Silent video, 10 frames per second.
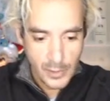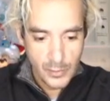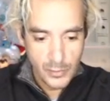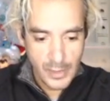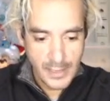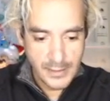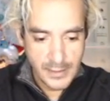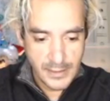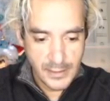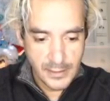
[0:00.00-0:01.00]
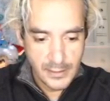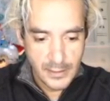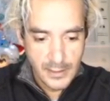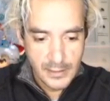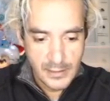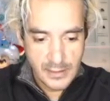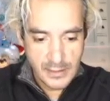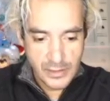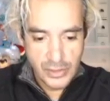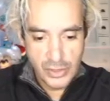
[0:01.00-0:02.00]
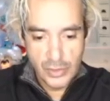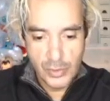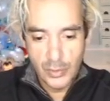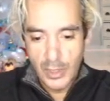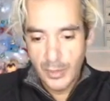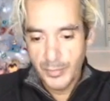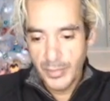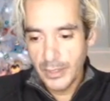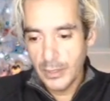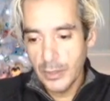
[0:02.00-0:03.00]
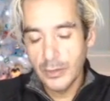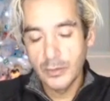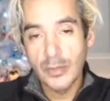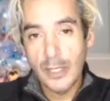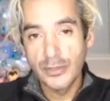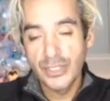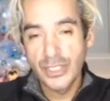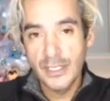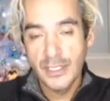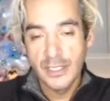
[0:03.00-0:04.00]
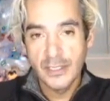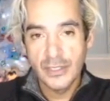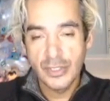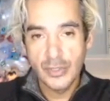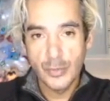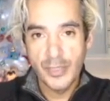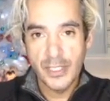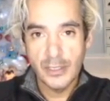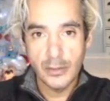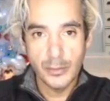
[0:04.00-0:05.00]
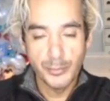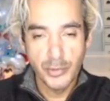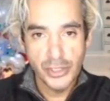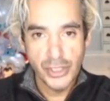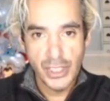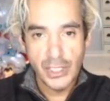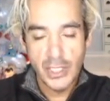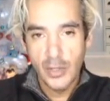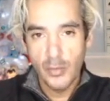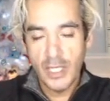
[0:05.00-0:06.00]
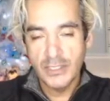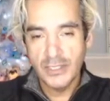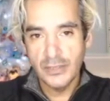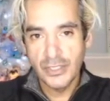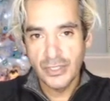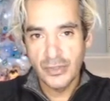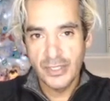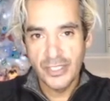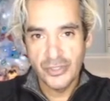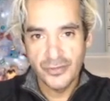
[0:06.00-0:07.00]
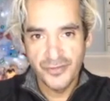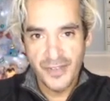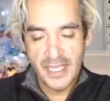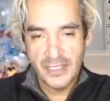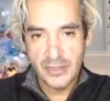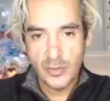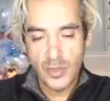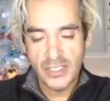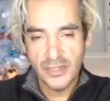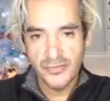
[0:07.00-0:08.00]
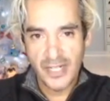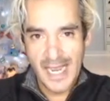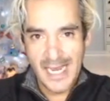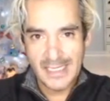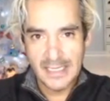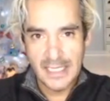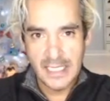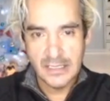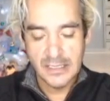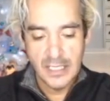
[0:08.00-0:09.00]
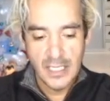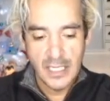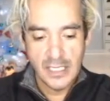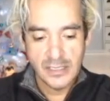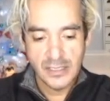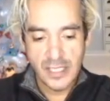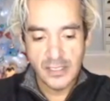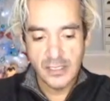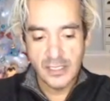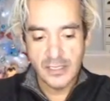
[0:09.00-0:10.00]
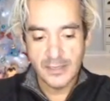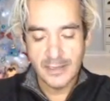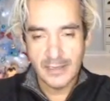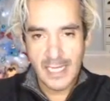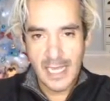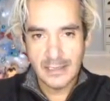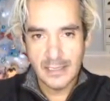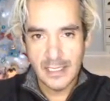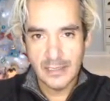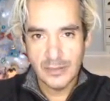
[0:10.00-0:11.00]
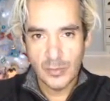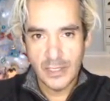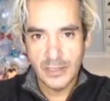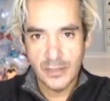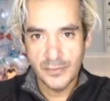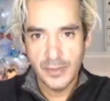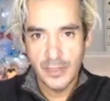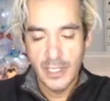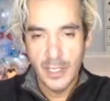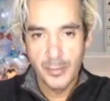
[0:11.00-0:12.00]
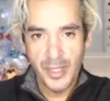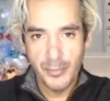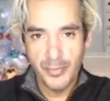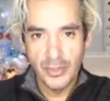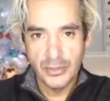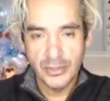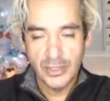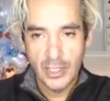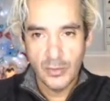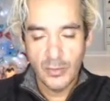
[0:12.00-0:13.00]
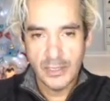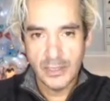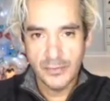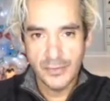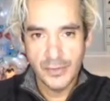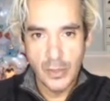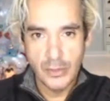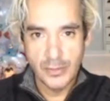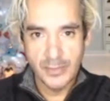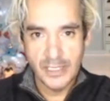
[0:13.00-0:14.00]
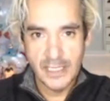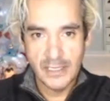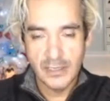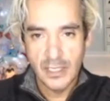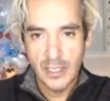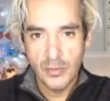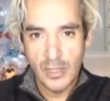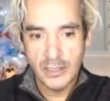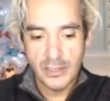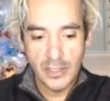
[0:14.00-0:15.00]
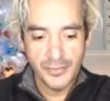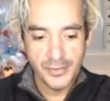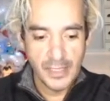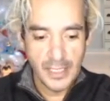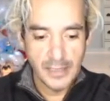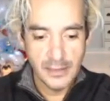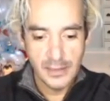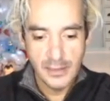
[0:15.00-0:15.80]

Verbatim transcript: right here, this is you being a little grouchy. This is you being a little pushy. Watch out that you don't hit your face. Watch out for accidents, uh, sudden unexpected accidents. Watch out for pimples. Watch out for nosebleeds watch out for like,